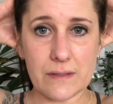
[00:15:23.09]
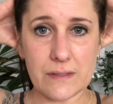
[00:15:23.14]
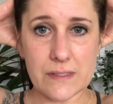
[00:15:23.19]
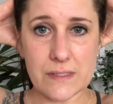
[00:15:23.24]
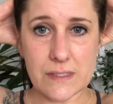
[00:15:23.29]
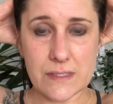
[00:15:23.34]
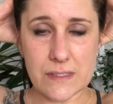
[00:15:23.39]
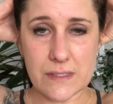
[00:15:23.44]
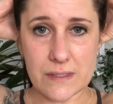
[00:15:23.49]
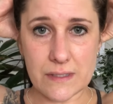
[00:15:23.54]

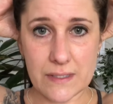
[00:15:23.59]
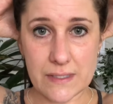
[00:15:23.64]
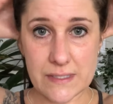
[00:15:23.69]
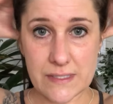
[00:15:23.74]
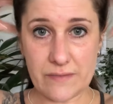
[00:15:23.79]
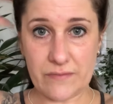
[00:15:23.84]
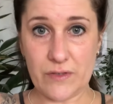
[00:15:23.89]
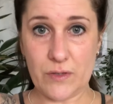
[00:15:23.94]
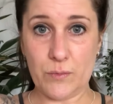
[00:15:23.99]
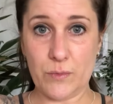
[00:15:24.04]
This is nice.
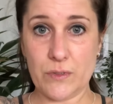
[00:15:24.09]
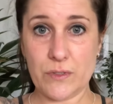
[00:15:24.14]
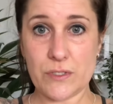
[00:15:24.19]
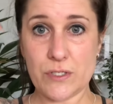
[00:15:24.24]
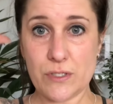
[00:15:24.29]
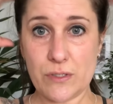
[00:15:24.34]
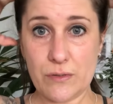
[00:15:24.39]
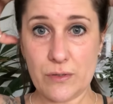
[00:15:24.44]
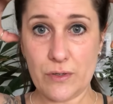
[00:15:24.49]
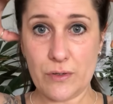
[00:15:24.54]
If you want
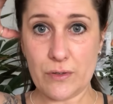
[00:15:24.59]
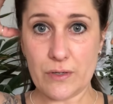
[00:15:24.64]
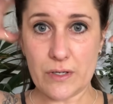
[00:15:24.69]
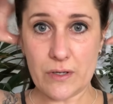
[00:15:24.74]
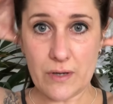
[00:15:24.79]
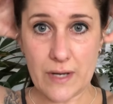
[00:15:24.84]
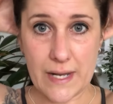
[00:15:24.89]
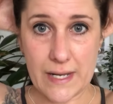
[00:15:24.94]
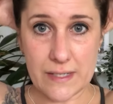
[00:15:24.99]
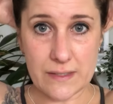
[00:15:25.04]
to, hook
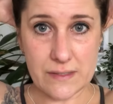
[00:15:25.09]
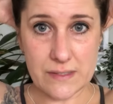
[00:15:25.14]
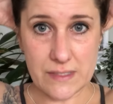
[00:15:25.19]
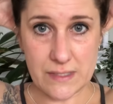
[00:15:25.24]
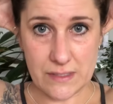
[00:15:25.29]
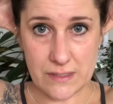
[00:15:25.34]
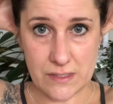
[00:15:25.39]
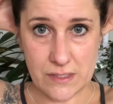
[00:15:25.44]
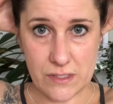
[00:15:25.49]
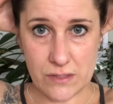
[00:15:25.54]
your hands
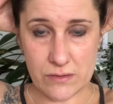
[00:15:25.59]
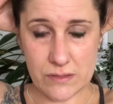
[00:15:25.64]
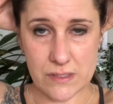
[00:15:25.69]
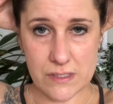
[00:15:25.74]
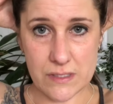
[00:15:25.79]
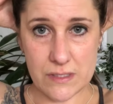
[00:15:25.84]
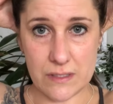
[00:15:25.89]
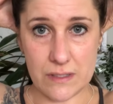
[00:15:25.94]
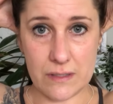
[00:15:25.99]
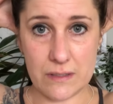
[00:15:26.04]
into your
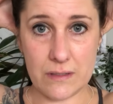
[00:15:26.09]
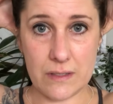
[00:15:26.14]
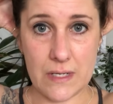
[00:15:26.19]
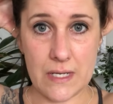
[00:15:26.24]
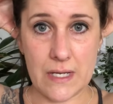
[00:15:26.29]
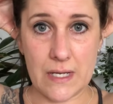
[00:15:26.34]
skull